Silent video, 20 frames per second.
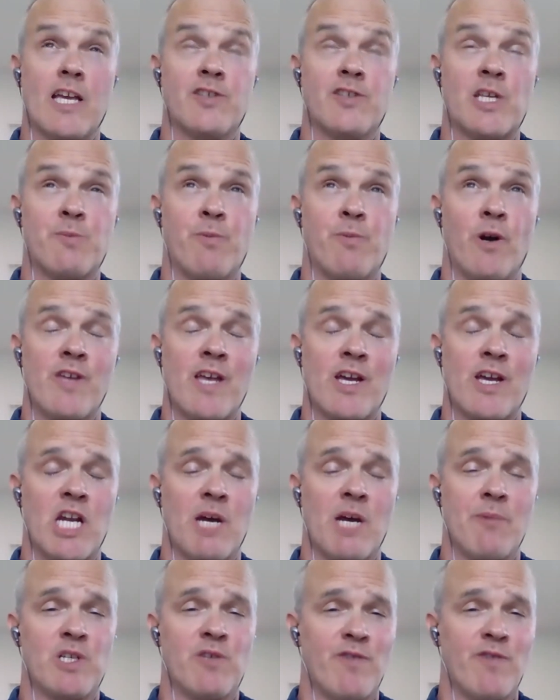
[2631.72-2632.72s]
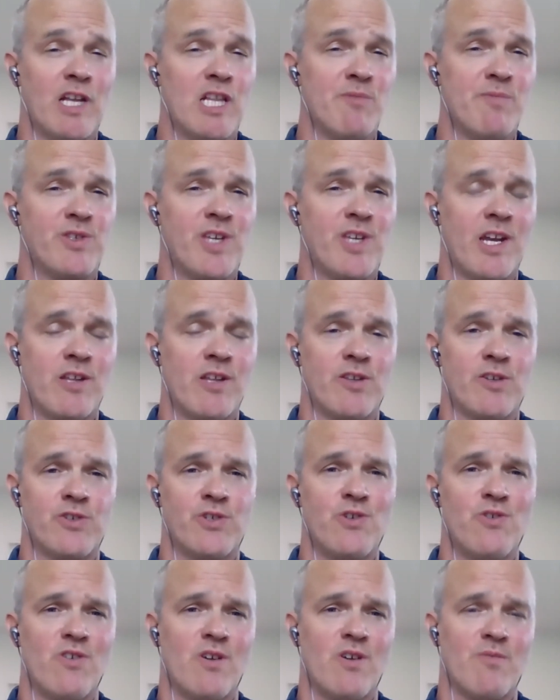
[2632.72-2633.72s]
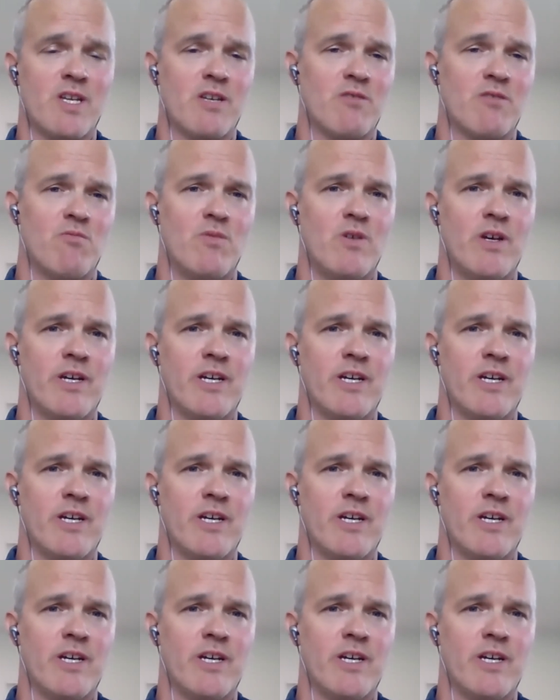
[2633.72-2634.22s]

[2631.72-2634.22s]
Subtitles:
that's part of the economic development side of this too. I mean,